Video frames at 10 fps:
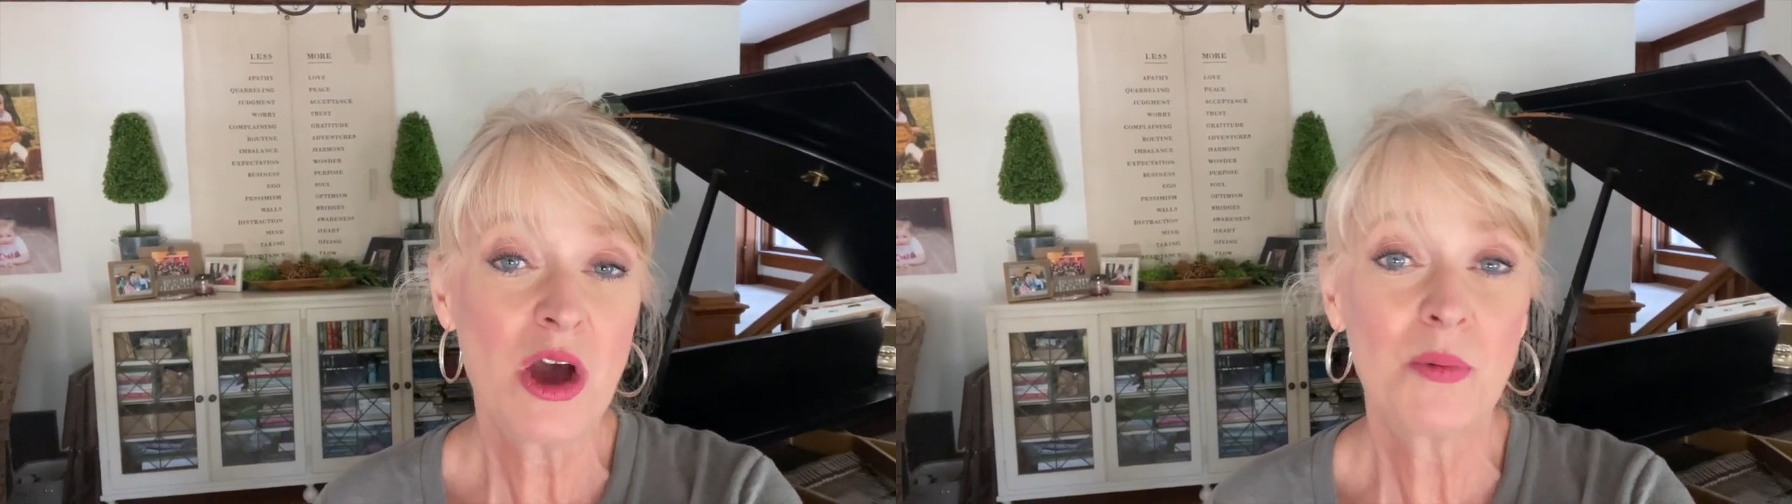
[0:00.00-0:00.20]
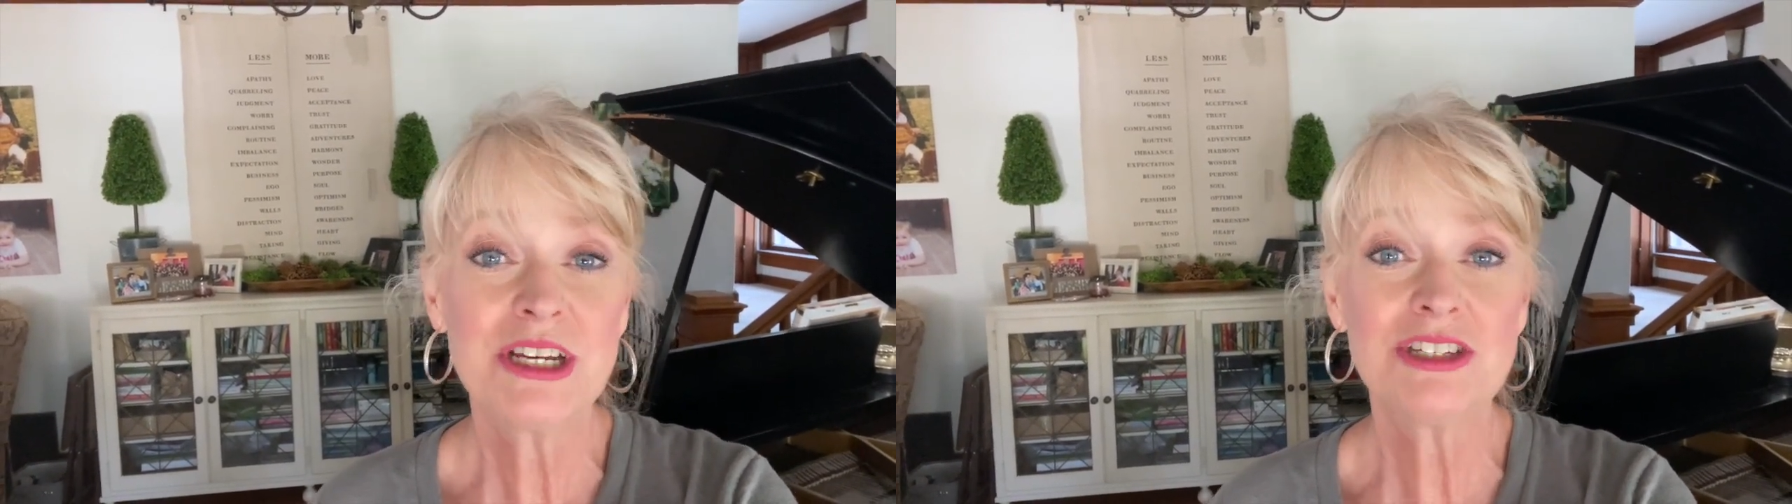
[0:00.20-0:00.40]

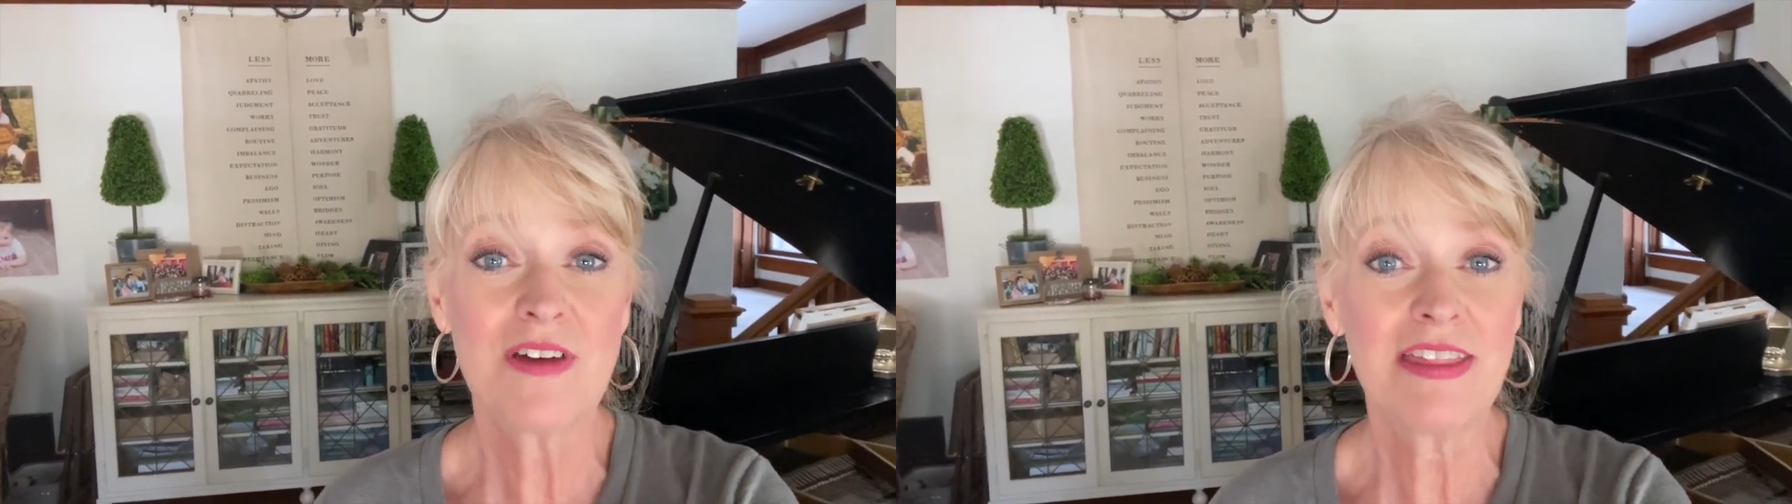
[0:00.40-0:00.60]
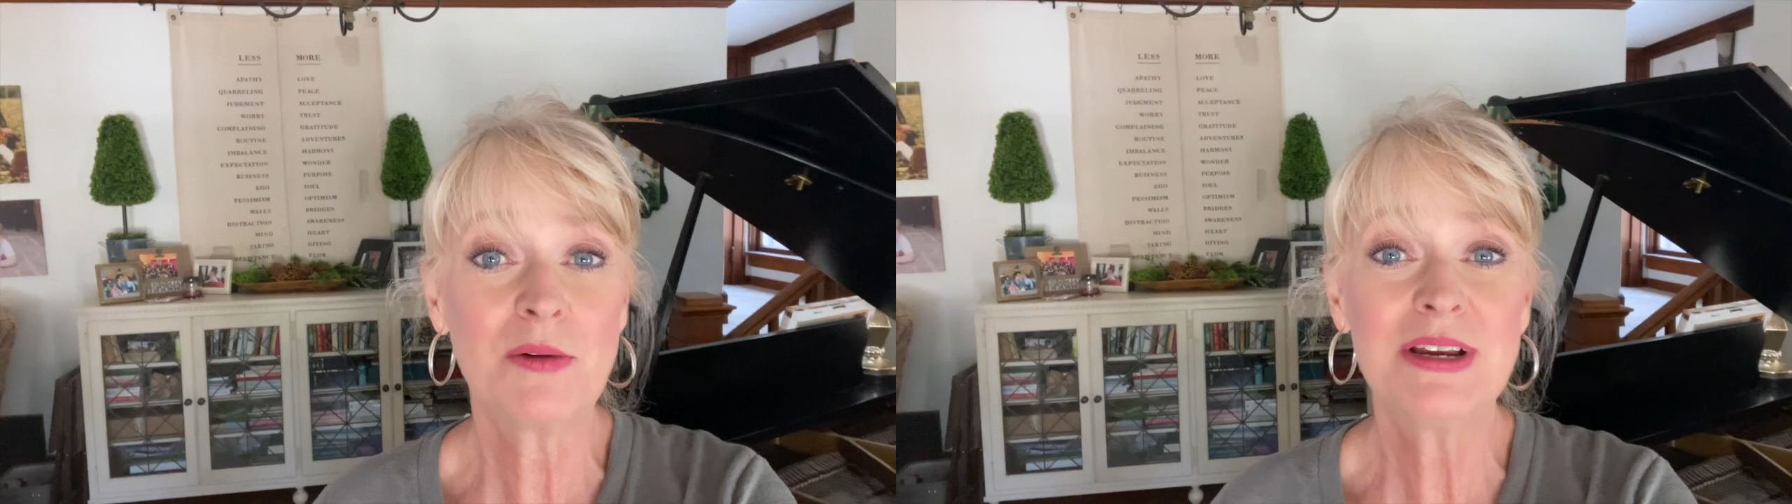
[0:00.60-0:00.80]
we just
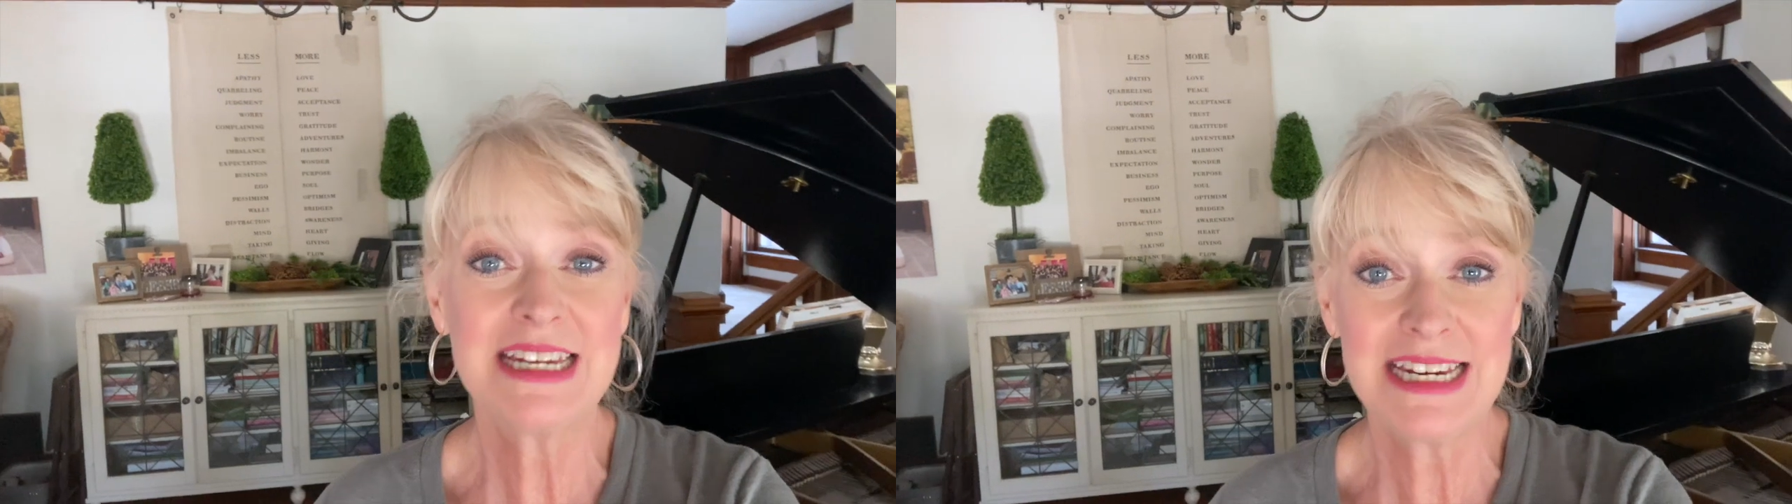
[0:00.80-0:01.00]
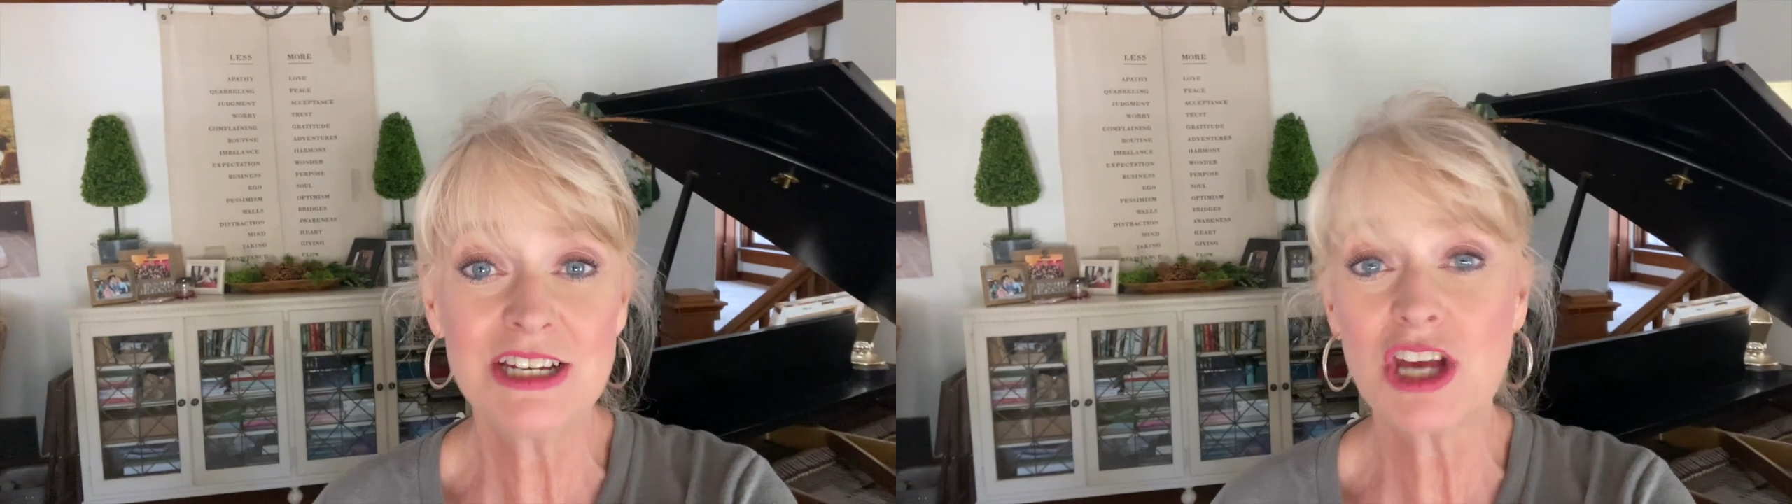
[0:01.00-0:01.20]
felt like we
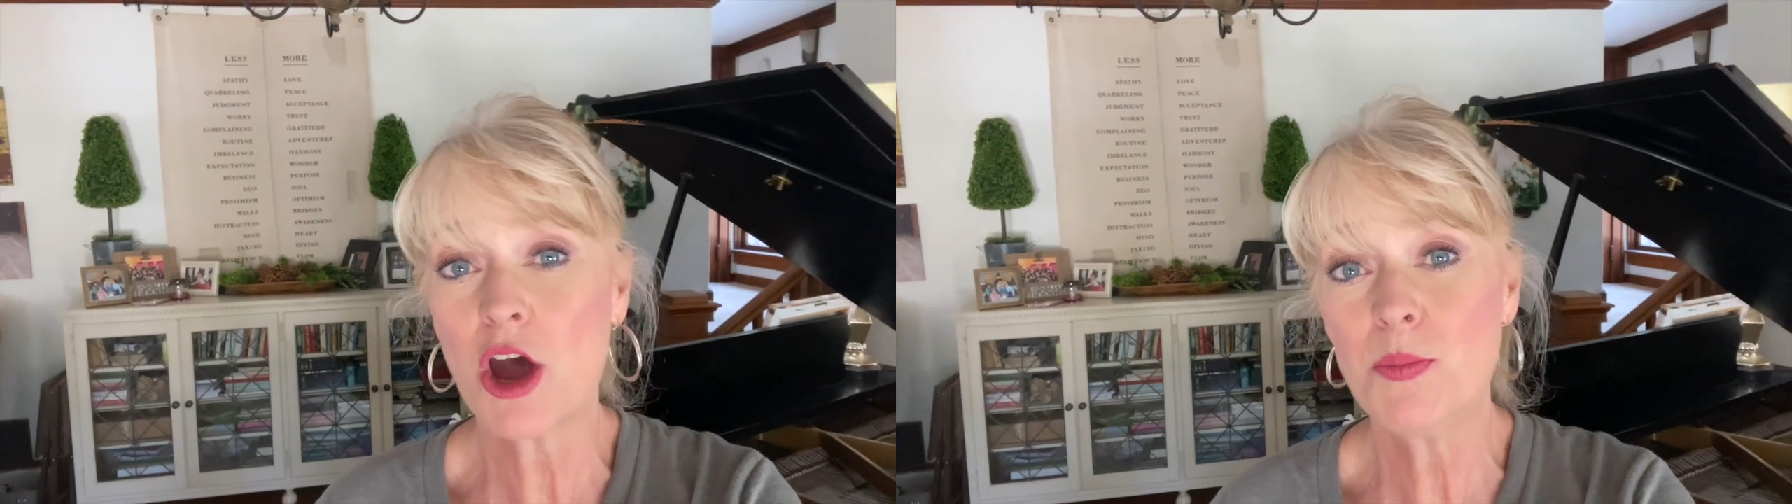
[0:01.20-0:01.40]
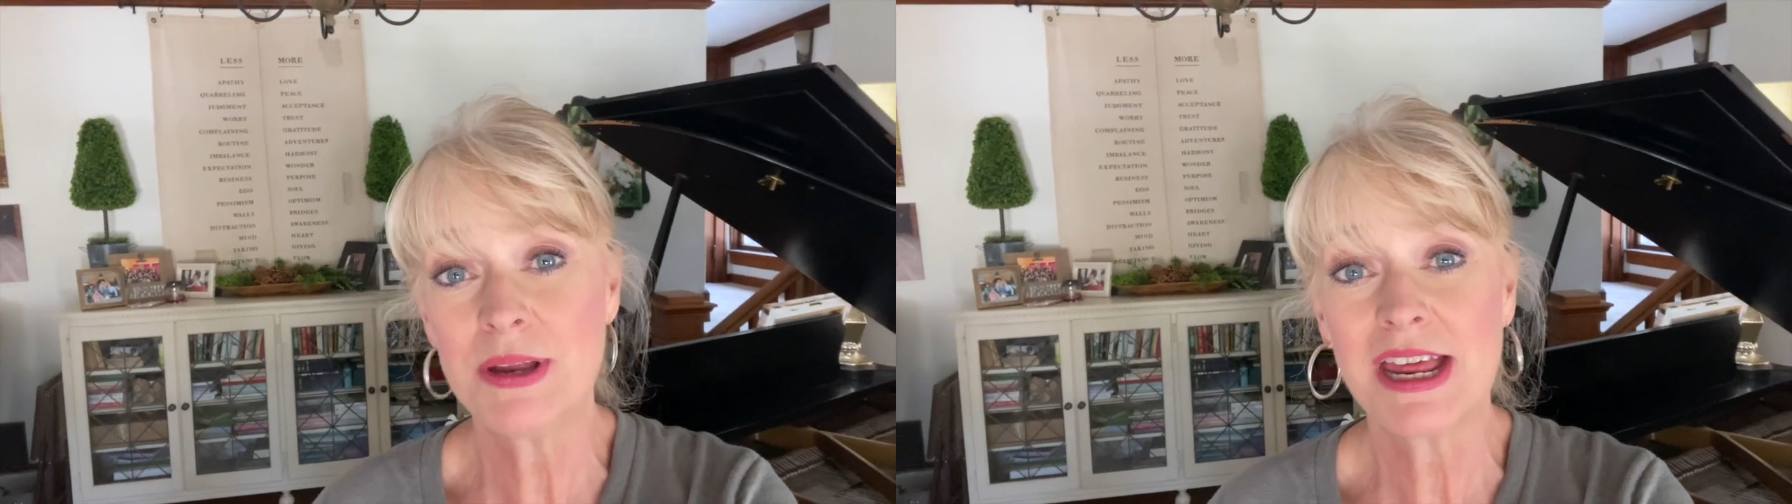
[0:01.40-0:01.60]
needed to
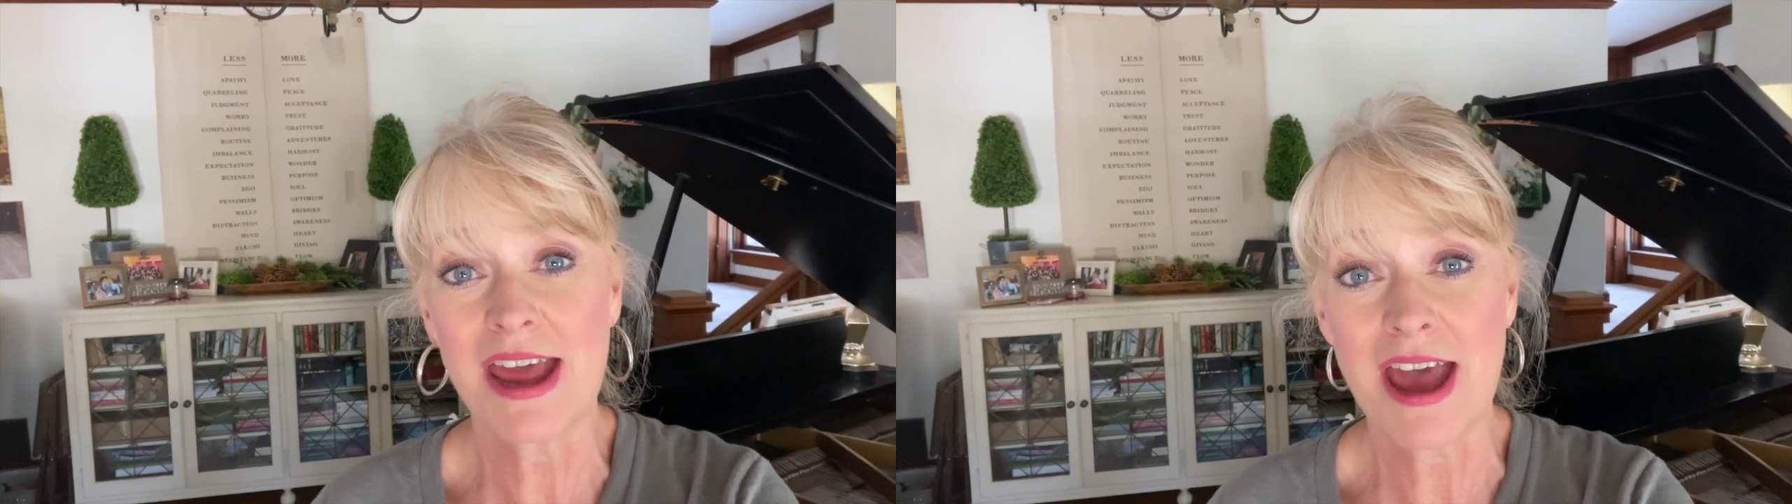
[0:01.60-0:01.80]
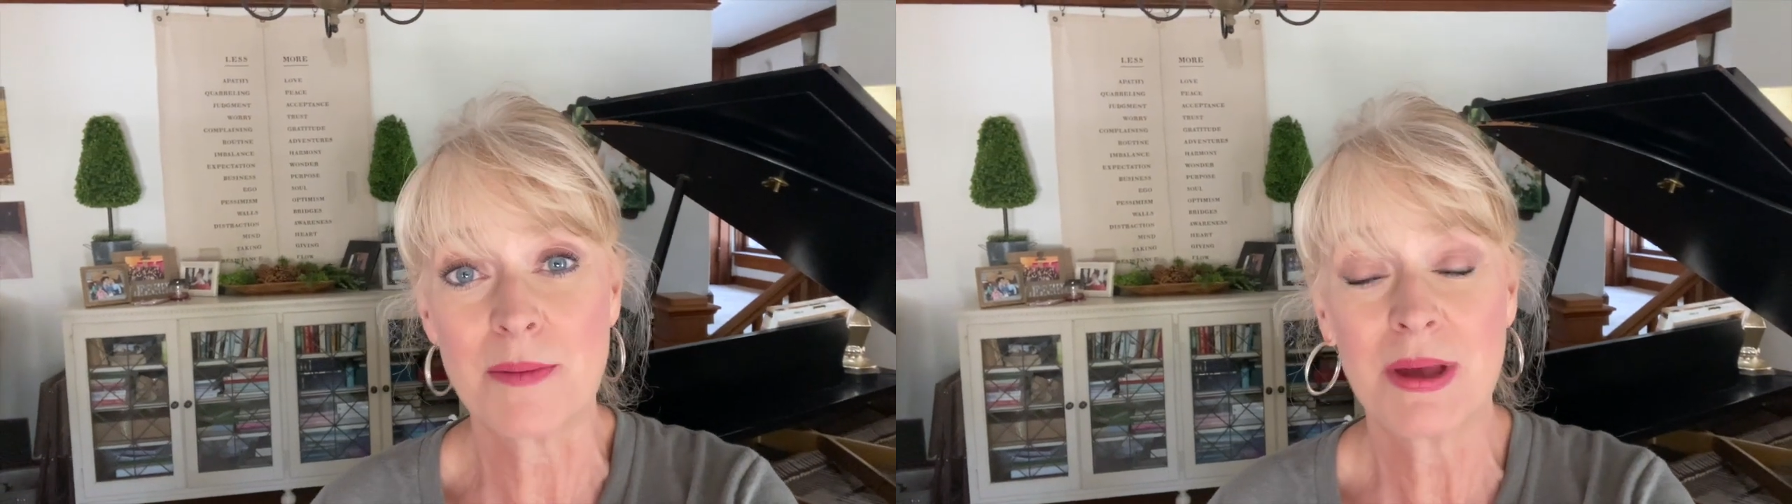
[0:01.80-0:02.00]
open it
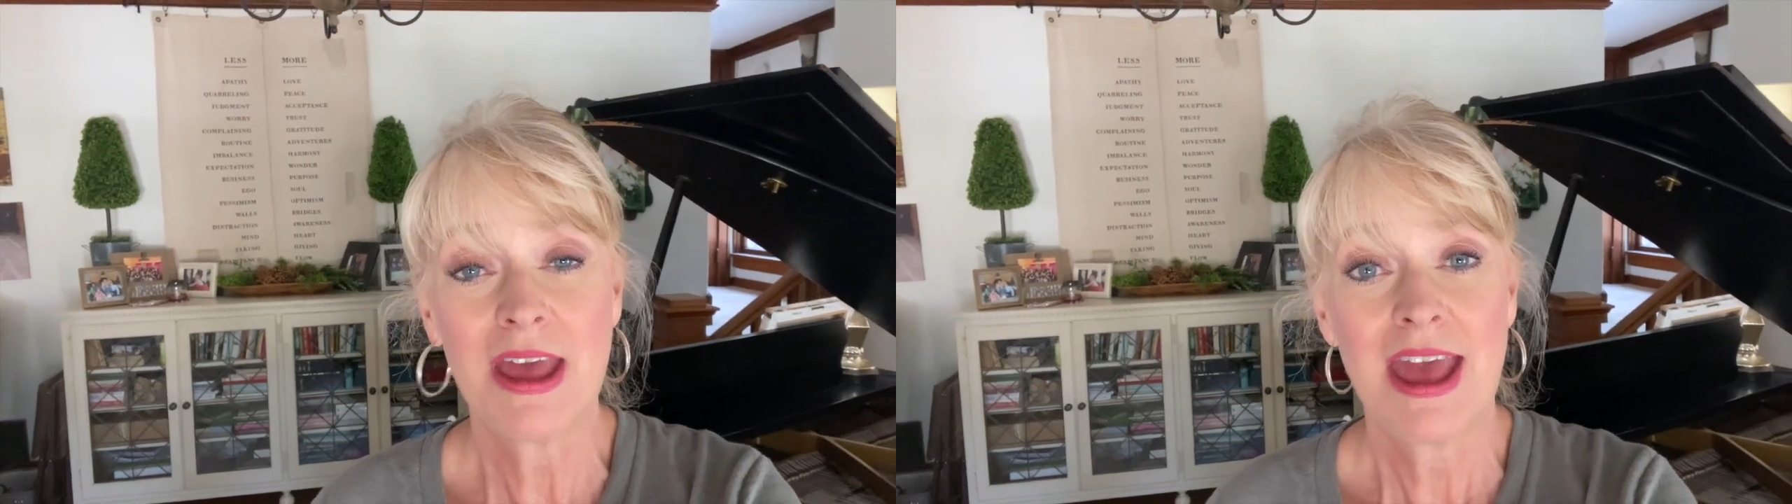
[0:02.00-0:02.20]
up